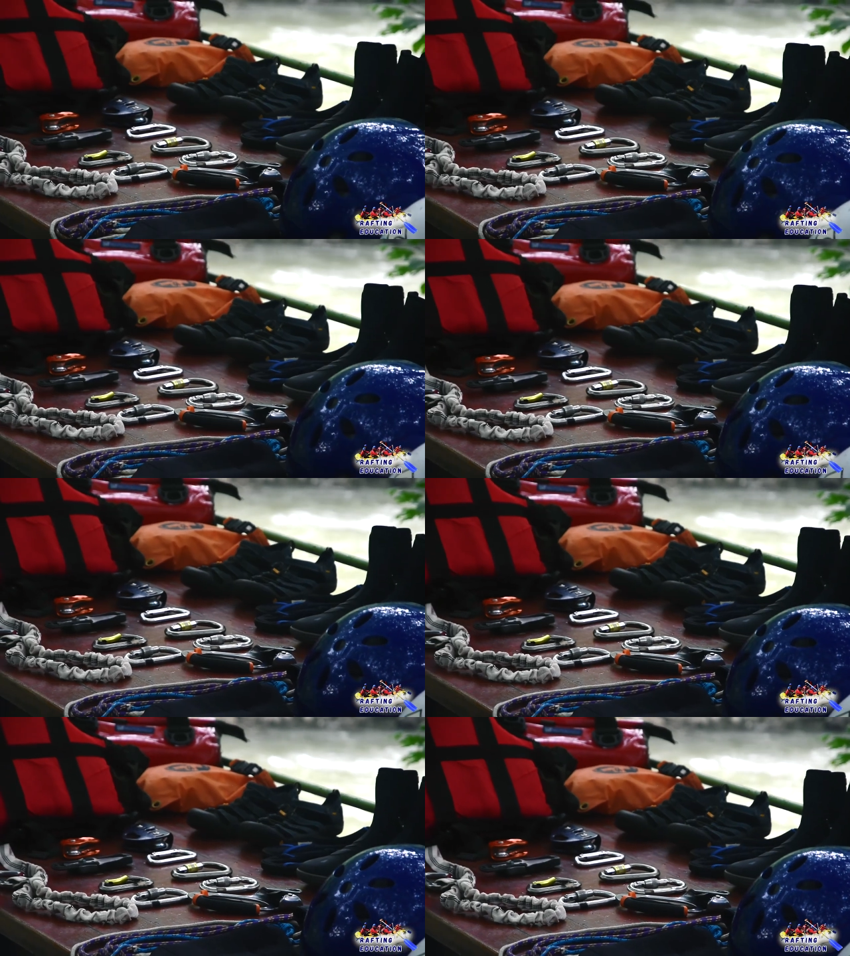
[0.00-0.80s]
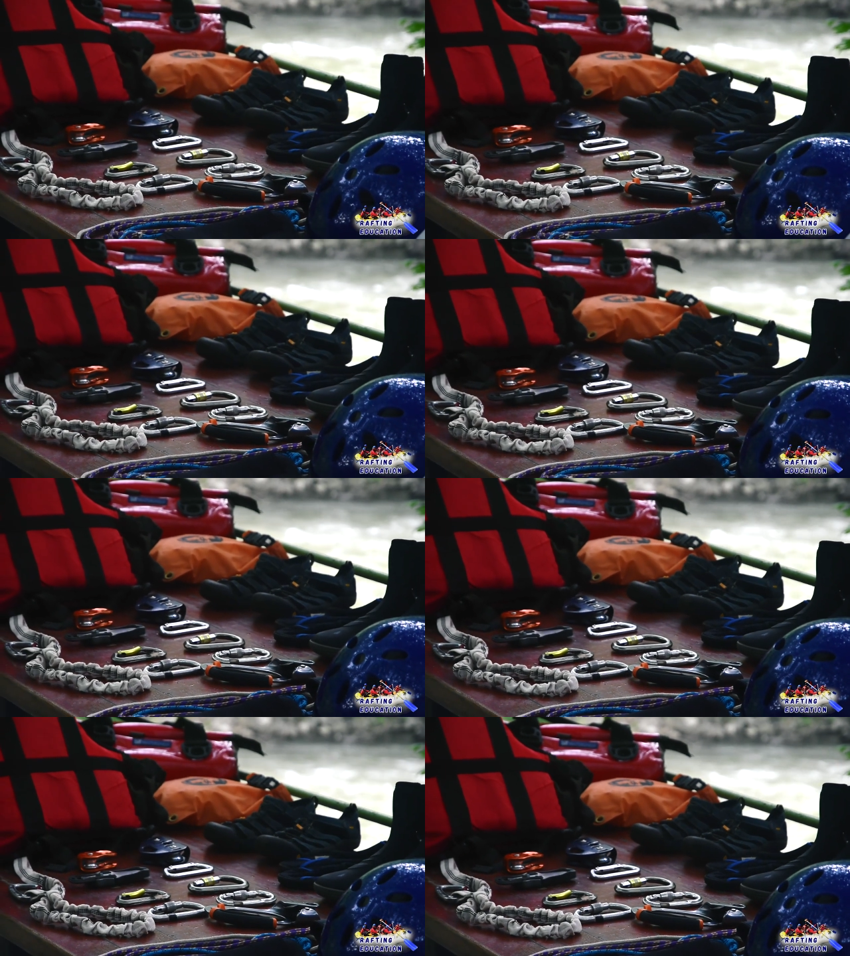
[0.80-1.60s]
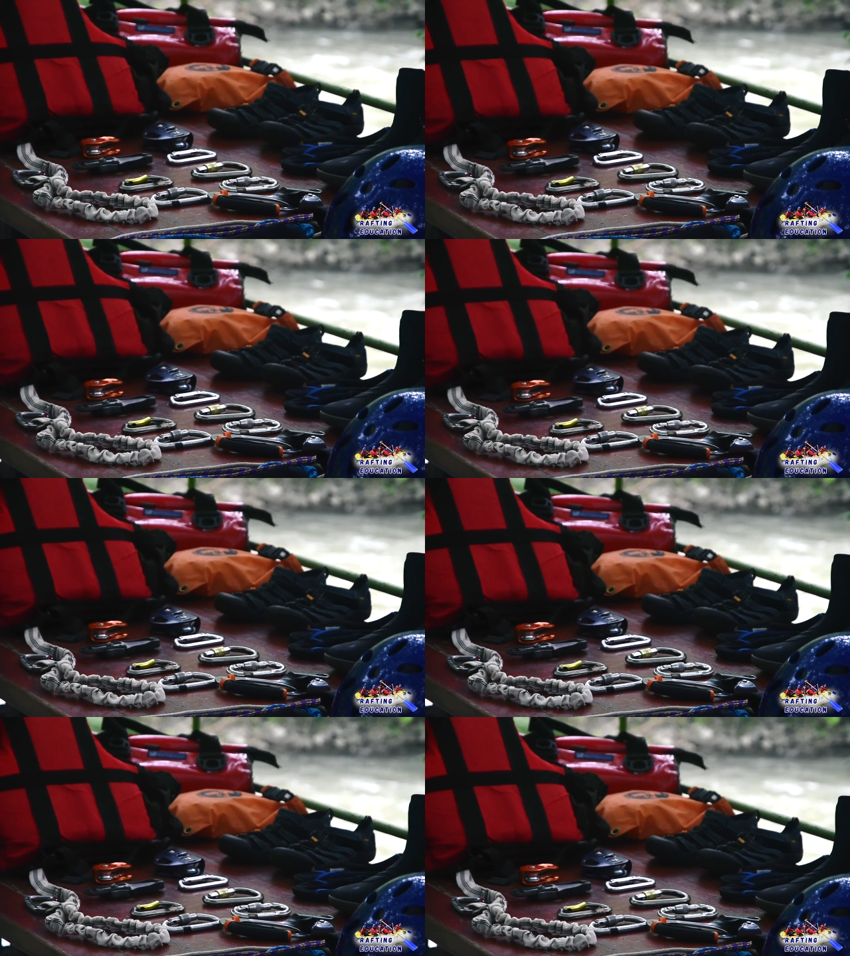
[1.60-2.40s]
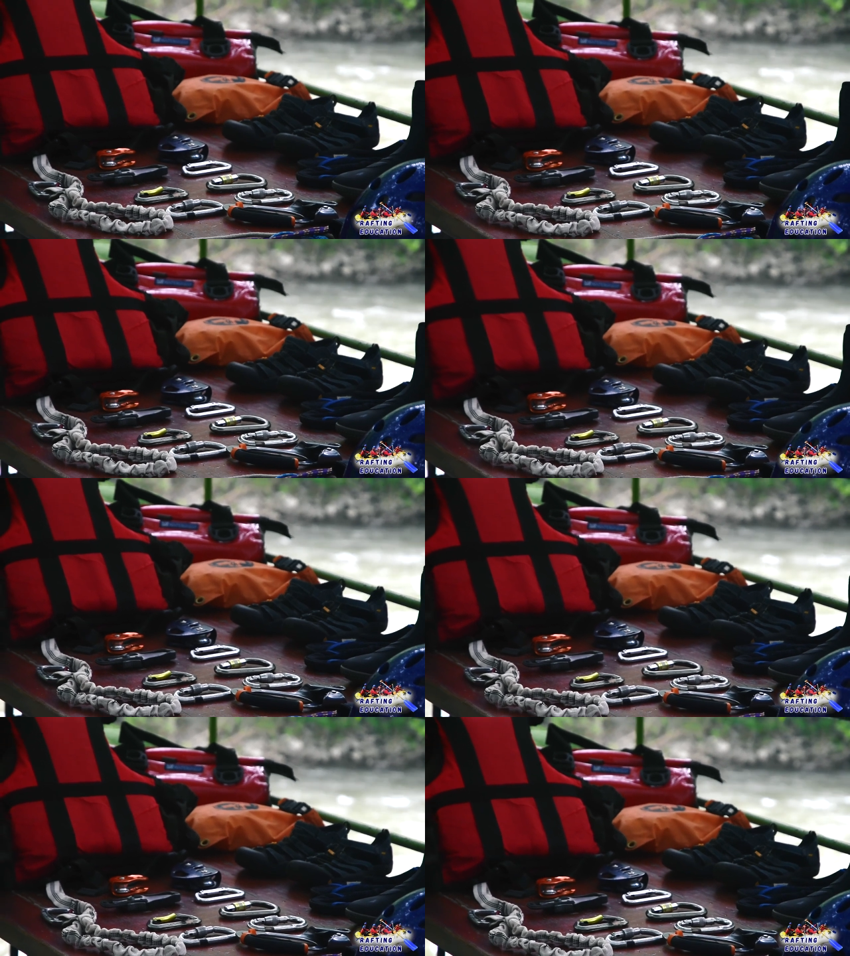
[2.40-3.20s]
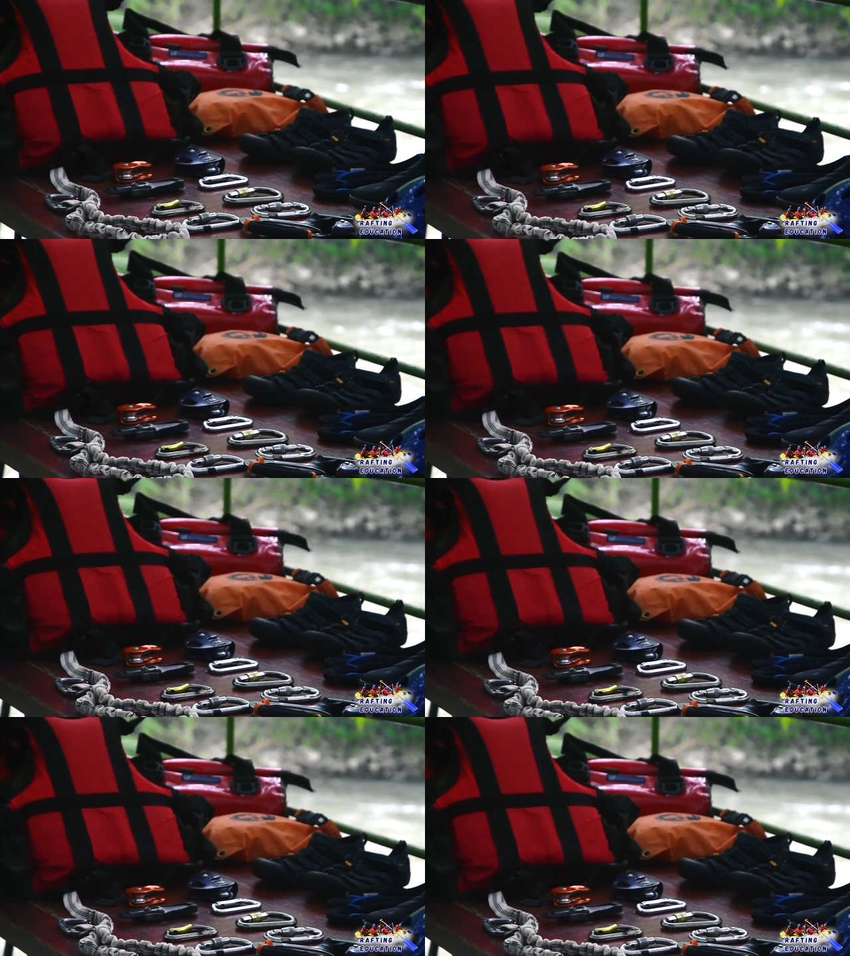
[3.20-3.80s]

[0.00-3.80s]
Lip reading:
Nobody's mouth can be seen.